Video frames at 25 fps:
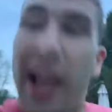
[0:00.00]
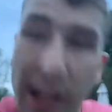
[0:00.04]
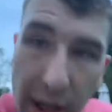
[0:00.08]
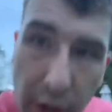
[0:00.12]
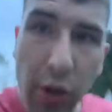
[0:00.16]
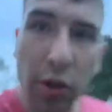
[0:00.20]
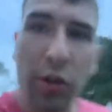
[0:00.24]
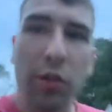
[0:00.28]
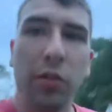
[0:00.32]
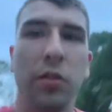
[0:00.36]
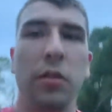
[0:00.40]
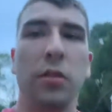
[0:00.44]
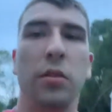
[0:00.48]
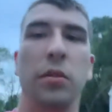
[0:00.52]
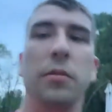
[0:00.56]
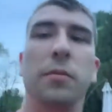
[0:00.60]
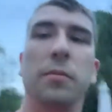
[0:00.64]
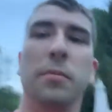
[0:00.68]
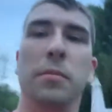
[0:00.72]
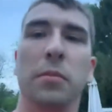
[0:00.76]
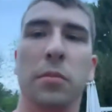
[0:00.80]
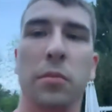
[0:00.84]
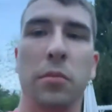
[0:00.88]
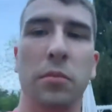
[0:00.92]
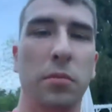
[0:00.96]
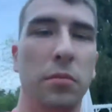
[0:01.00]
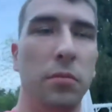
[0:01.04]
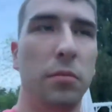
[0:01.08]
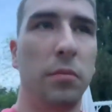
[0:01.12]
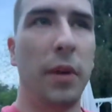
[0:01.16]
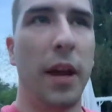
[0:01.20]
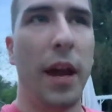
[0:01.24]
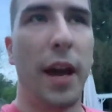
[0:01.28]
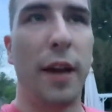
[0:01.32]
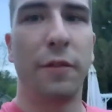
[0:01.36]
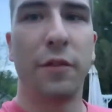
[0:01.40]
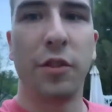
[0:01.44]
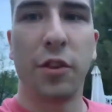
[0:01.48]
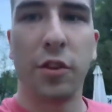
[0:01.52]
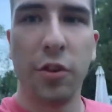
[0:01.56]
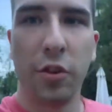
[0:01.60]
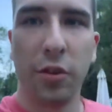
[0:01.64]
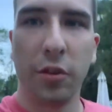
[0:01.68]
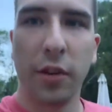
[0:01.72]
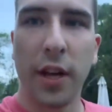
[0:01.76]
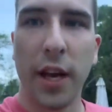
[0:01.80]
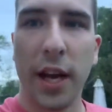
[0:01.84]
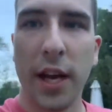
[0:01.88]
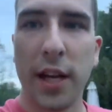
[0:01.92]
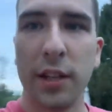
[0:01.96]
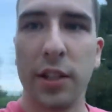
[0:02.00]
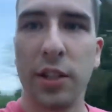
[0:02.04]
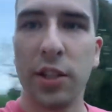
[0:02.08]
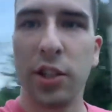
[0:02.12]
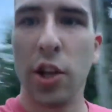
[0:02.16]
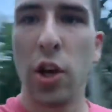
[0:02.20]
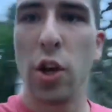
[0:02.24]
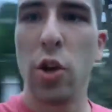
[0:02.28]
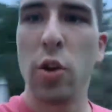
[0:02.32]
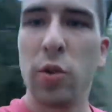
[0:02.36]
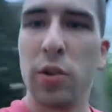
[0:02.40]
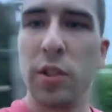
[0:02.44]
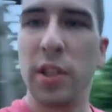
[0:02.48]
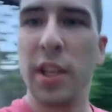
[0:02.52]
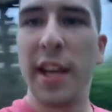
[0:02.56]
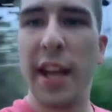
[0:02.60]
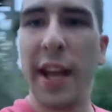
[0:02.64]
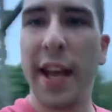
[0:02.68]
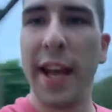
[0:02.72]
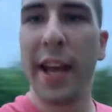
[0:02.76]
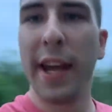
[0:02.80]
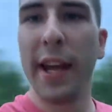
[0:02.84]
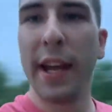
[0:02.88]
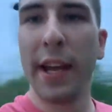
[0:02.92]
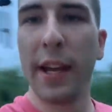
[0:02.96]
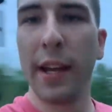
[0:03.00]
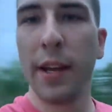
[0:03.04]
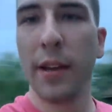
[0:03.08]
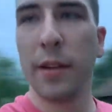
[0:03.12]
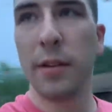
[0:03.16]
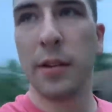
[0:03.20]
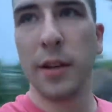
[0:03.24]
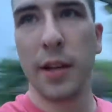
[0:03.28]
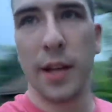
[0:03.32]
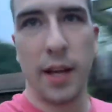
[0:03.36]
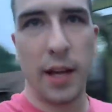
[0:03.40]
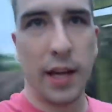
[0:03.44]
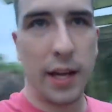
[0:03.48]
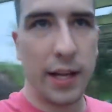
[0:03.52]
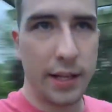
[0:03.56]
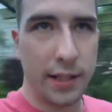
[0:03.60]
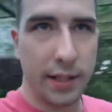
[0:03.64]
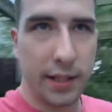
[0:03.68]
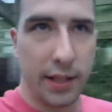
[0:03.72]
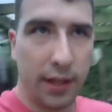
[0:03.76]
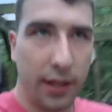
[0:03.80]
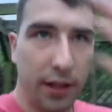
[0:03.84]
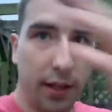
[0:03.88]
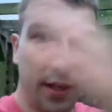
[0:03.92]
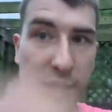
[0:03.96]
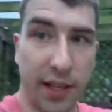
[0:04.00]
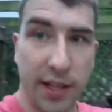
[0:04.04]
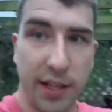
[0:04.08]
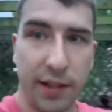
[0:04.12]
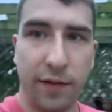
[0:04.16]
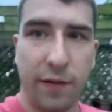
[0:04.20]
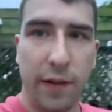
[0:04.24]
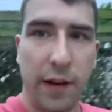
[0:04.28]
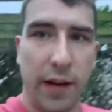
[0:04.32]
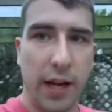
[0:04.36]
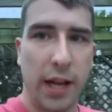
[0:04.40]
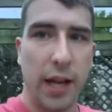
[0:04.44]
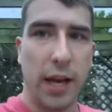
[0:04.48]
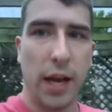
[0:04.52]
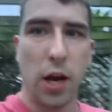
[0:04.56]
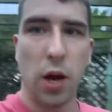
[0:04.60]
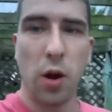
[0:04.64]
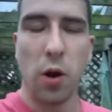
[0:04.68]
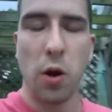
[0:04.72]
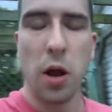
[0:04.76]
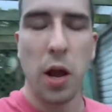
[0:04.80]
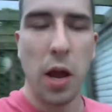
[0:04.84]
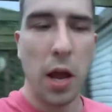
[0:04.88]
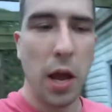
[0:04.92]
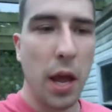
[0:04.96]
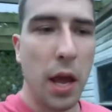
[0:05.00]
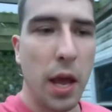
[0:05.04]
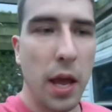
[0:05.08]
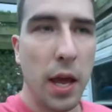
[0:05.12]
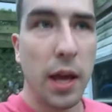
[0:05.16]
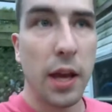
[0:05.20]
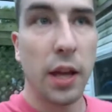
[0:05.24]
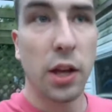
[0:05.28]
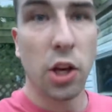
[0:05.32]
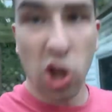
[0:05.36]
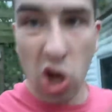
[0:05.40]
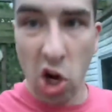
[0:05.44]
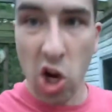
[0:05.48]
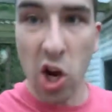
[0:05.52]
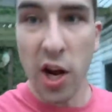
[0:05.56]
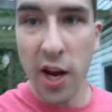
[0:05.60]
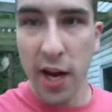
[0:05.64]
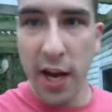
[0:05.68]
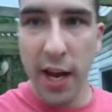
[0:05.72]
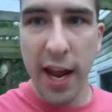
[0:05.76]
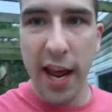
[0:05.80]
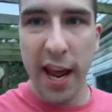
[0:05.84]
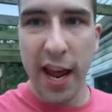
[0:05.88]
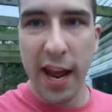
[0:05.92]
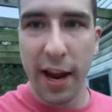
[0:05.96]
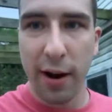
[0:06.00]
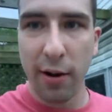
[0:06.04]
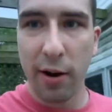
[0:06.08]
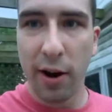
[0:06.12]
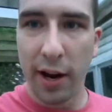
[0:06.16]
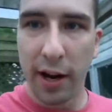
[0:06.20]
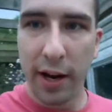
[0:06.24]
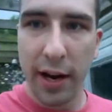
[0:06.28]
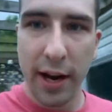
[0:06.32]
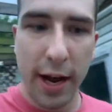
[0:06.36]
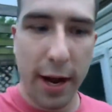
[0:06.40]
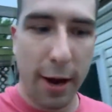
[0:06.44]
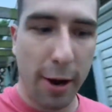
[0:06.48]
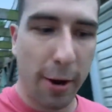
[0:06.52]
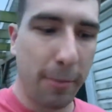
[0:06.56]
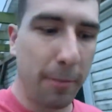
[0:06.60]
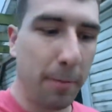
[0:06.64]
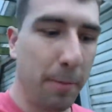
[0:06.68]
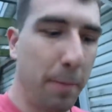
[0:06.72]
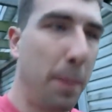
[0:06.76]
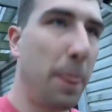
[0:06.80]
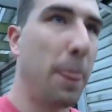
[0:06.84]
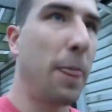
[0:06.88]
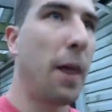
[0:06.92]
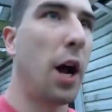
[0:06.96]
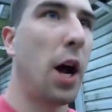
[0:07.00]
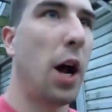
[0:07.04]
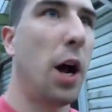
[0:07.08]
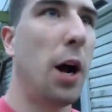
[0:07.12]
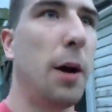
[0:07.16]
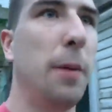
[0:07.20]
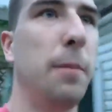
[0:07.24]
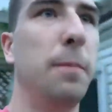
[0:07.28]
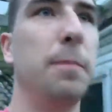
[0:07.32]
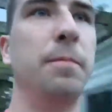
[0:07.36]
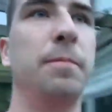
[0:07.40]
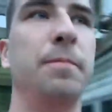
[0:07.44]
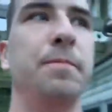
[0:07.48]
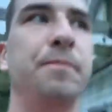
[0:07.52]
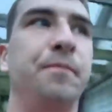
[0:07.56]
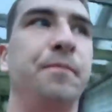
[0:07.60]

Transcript: Good afternoon, guys. So today, as in this video, current day right now, um,